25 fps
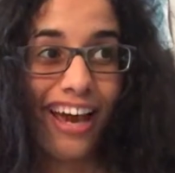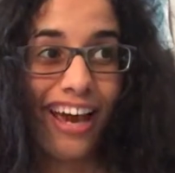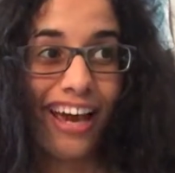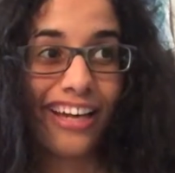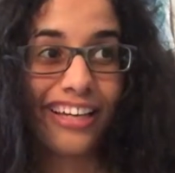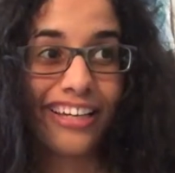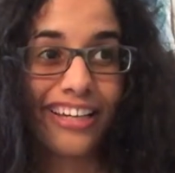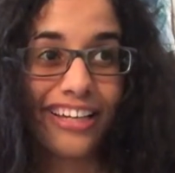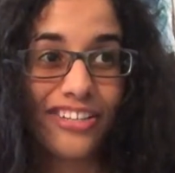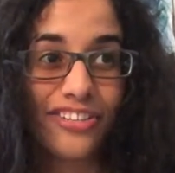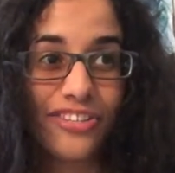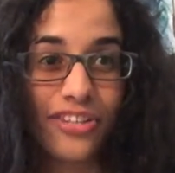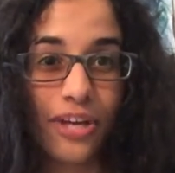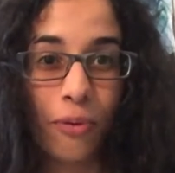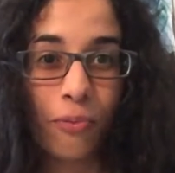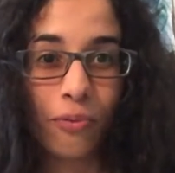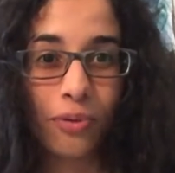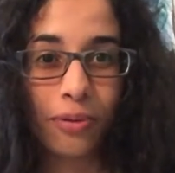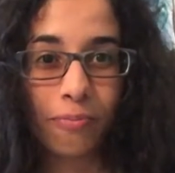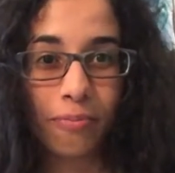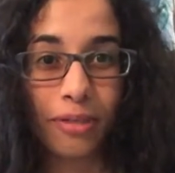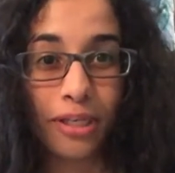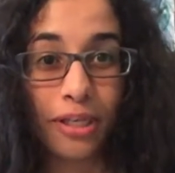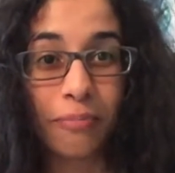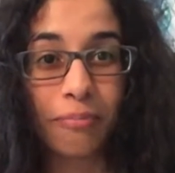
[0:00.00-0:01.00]
I guess I
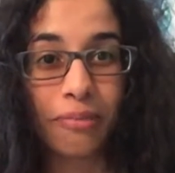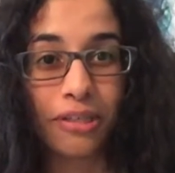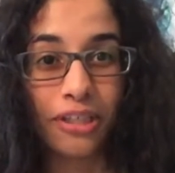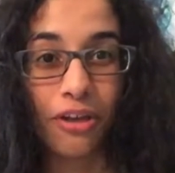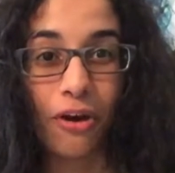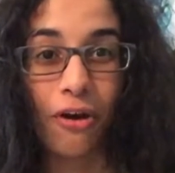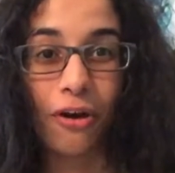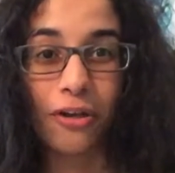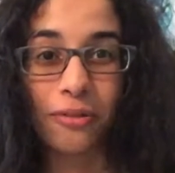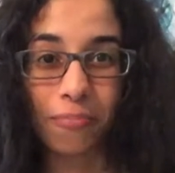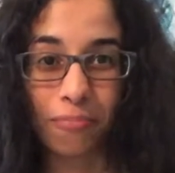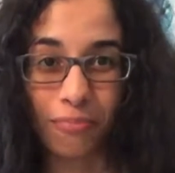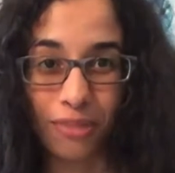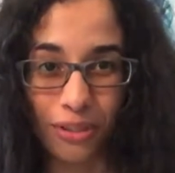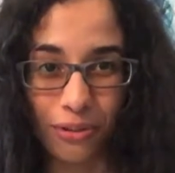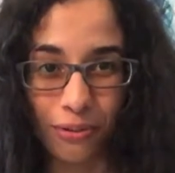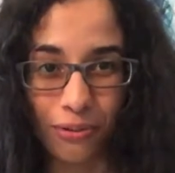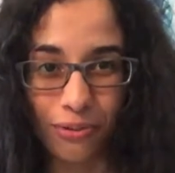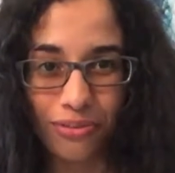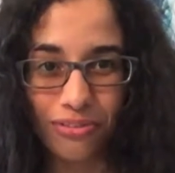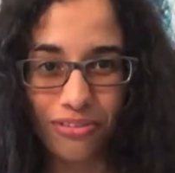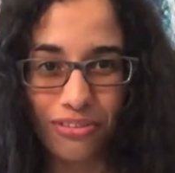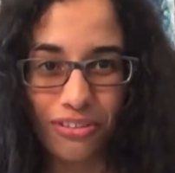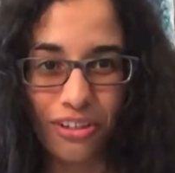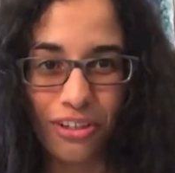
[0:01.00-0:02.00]
would be beyond
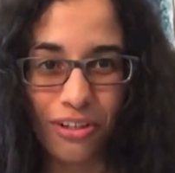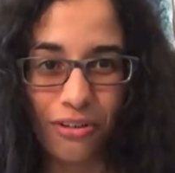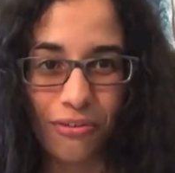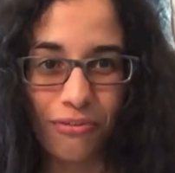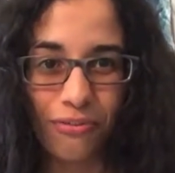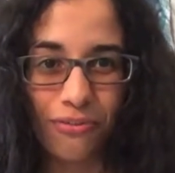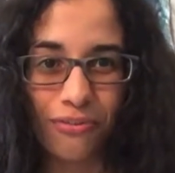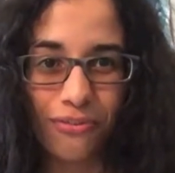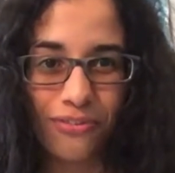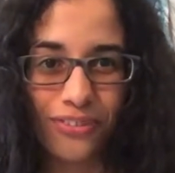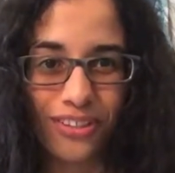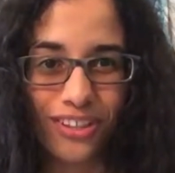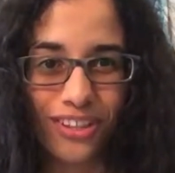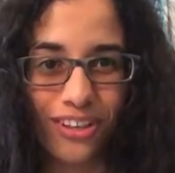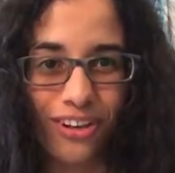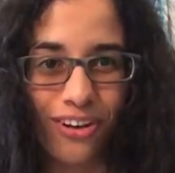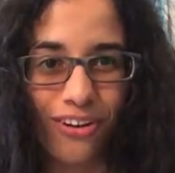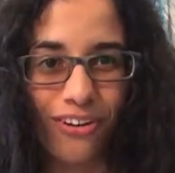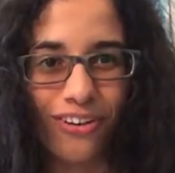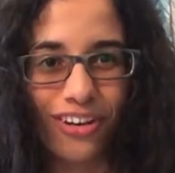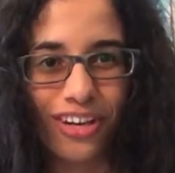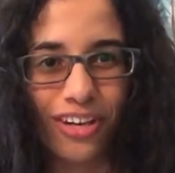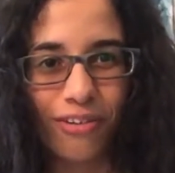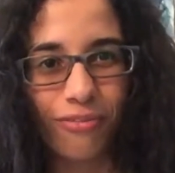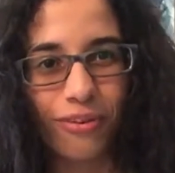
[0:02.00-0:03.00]
mute if
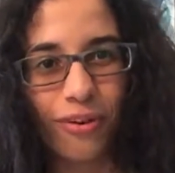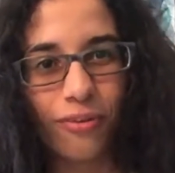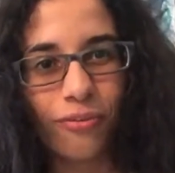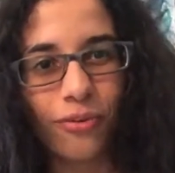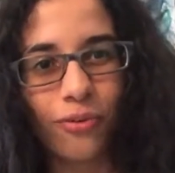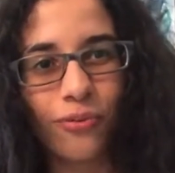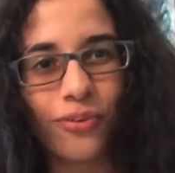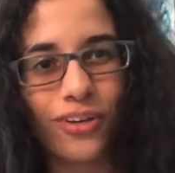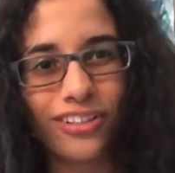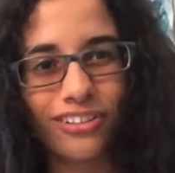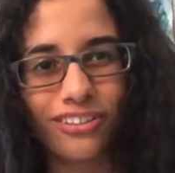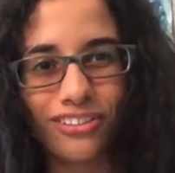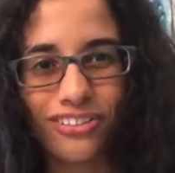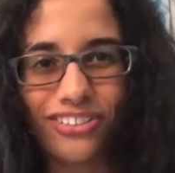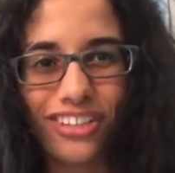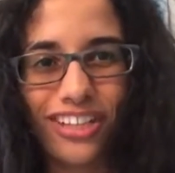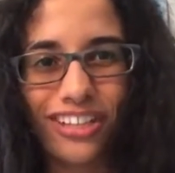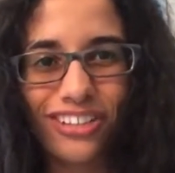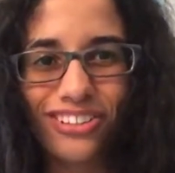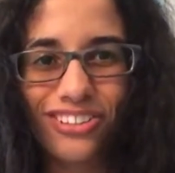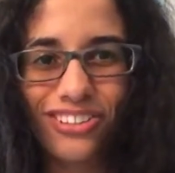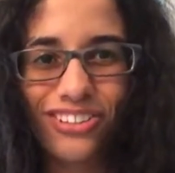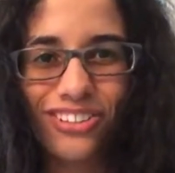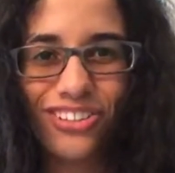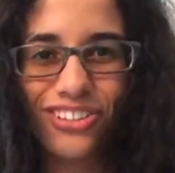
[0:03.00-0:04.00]
everyone
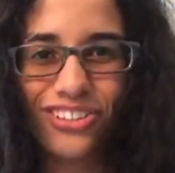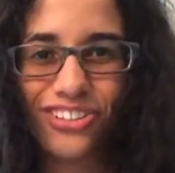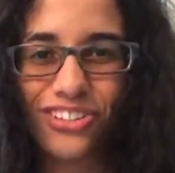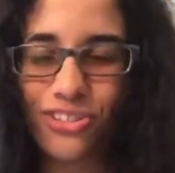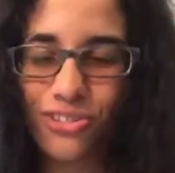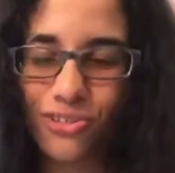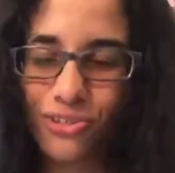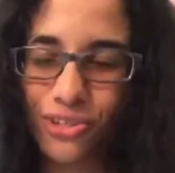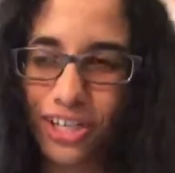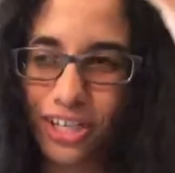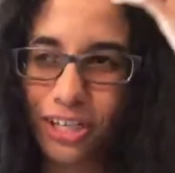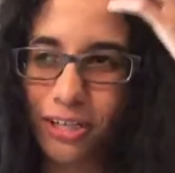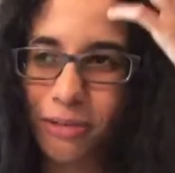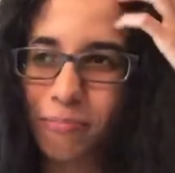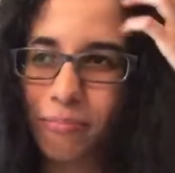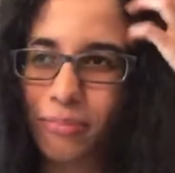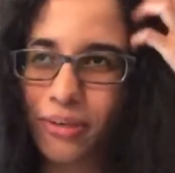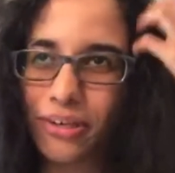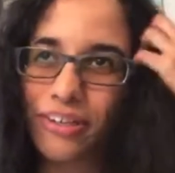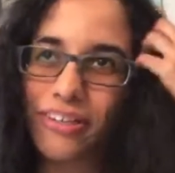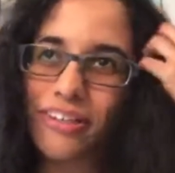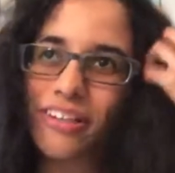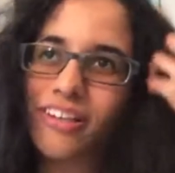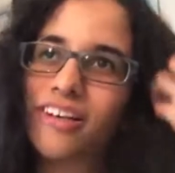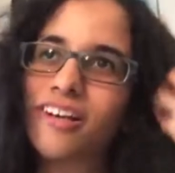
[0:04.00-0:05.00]
decides to just drink.
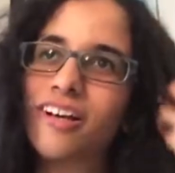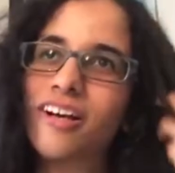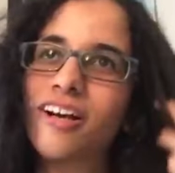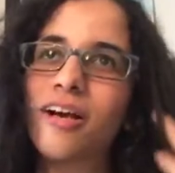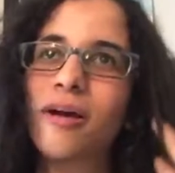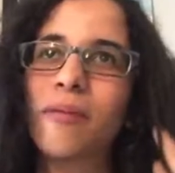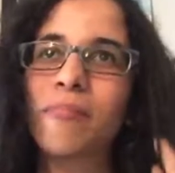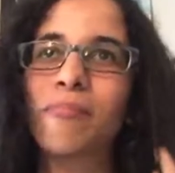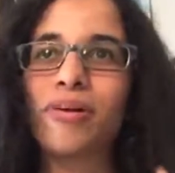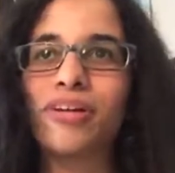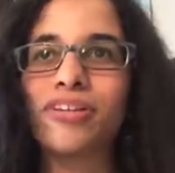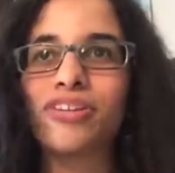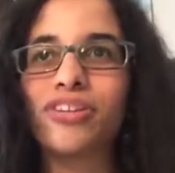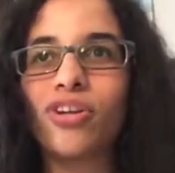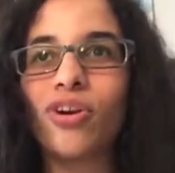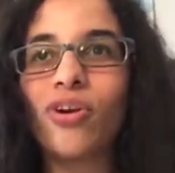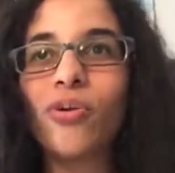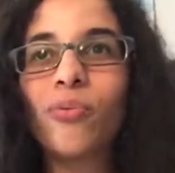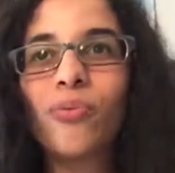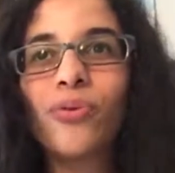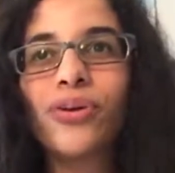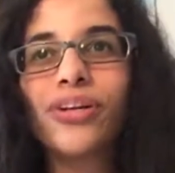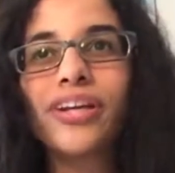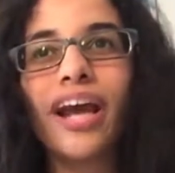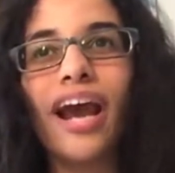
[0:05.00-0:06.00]
But
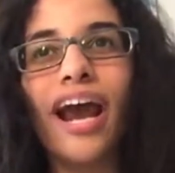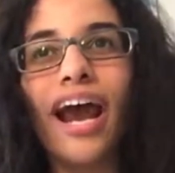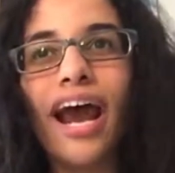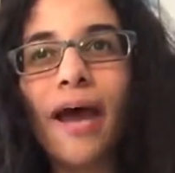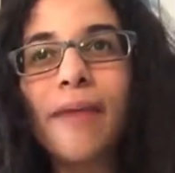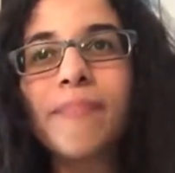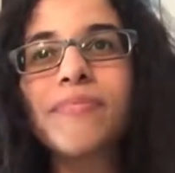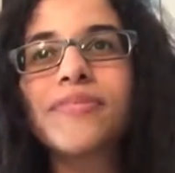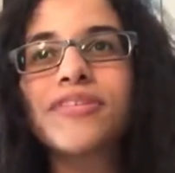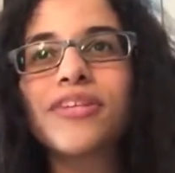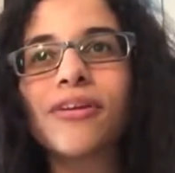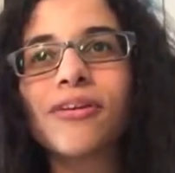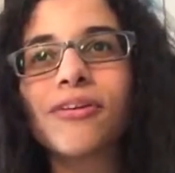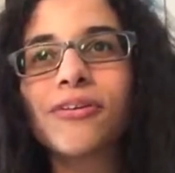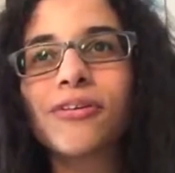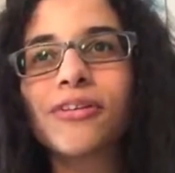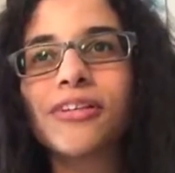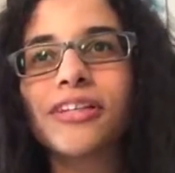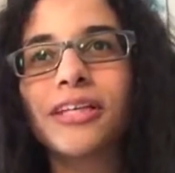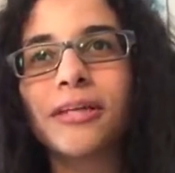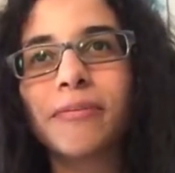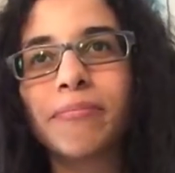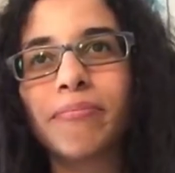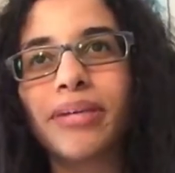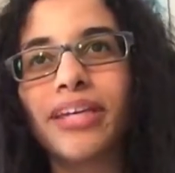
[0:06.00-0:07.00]
there would
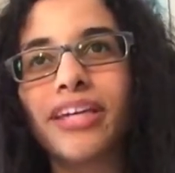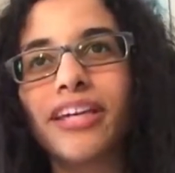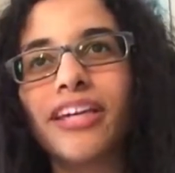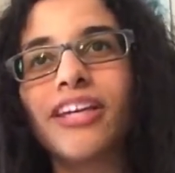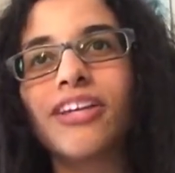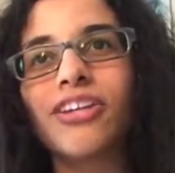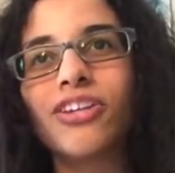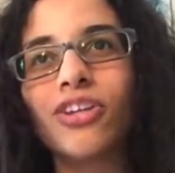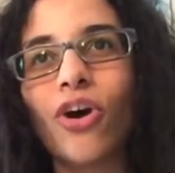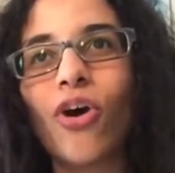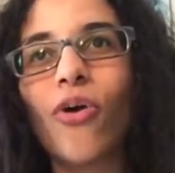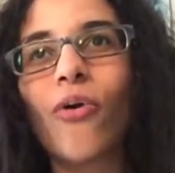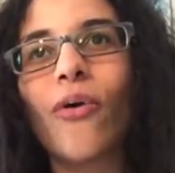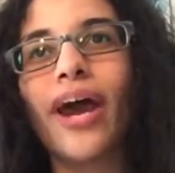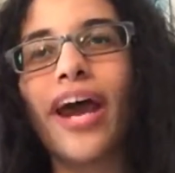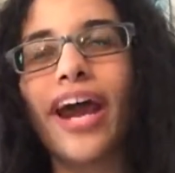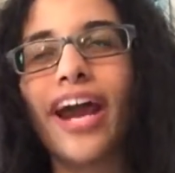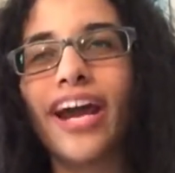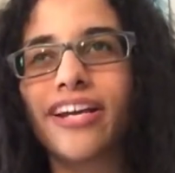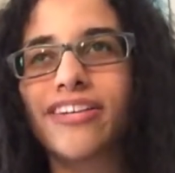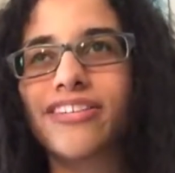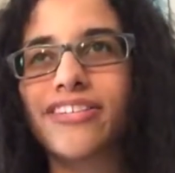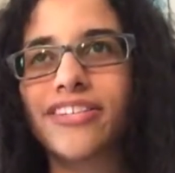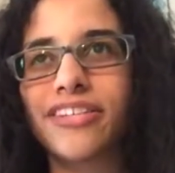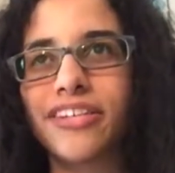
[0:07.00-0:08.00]
absolutely be no
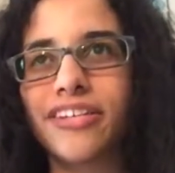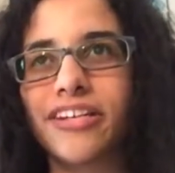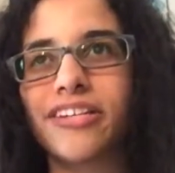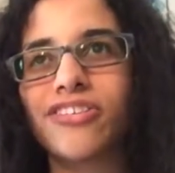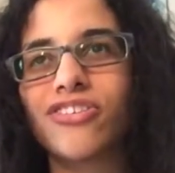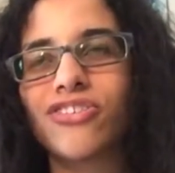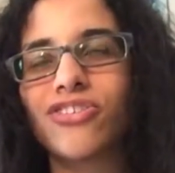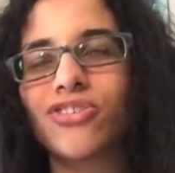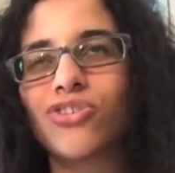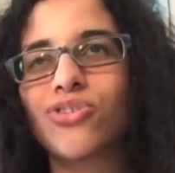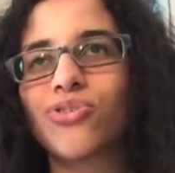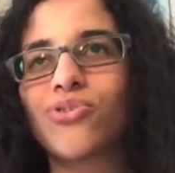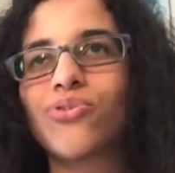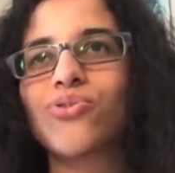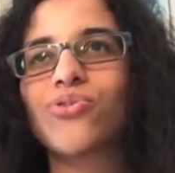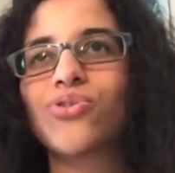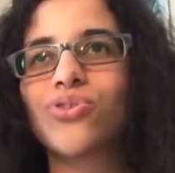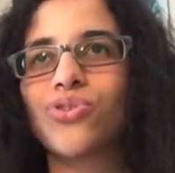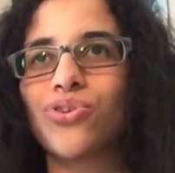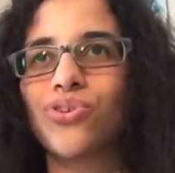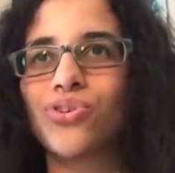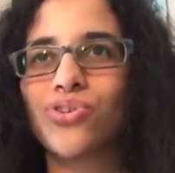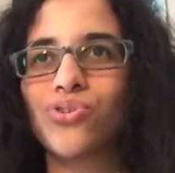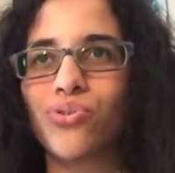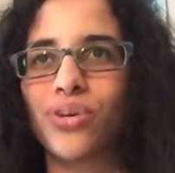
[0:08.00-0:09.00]
accidents due
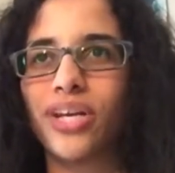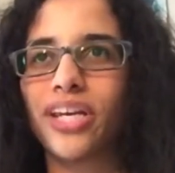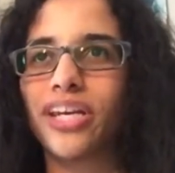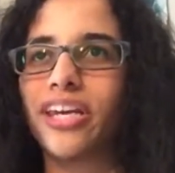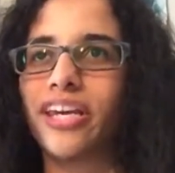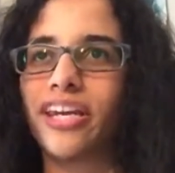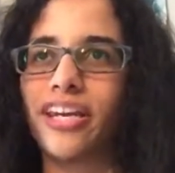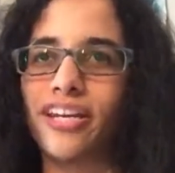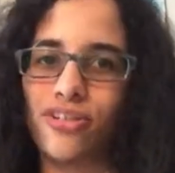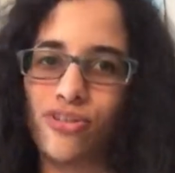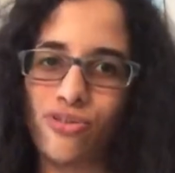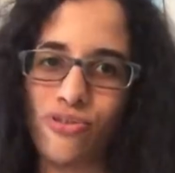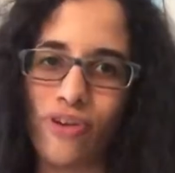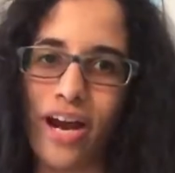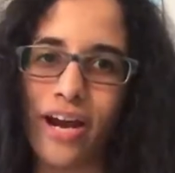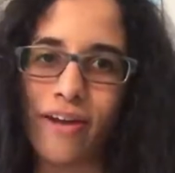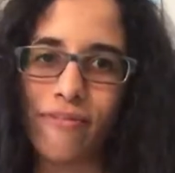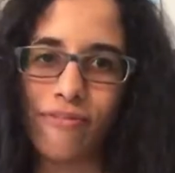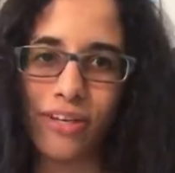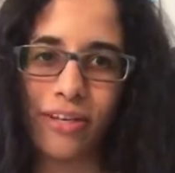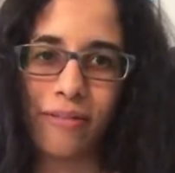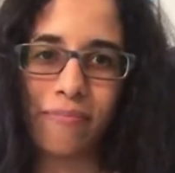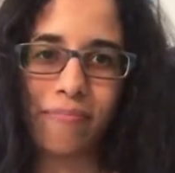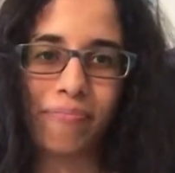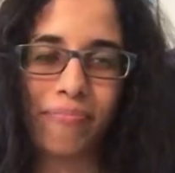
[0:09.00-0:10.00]
to drinking and
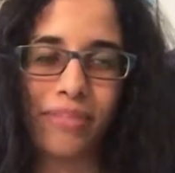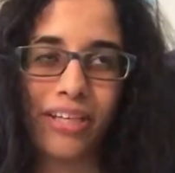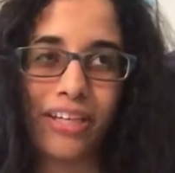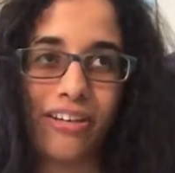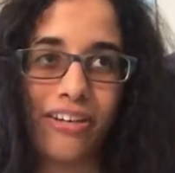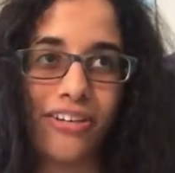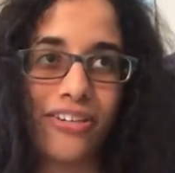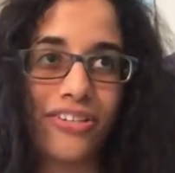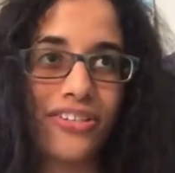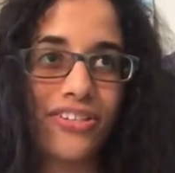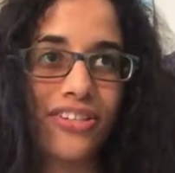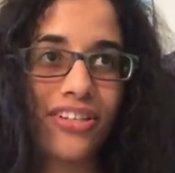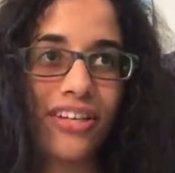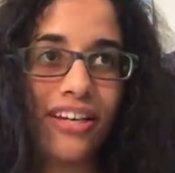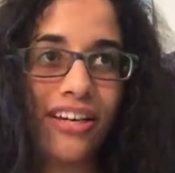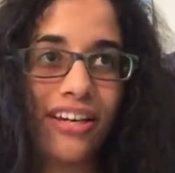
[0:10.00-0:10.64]
driving because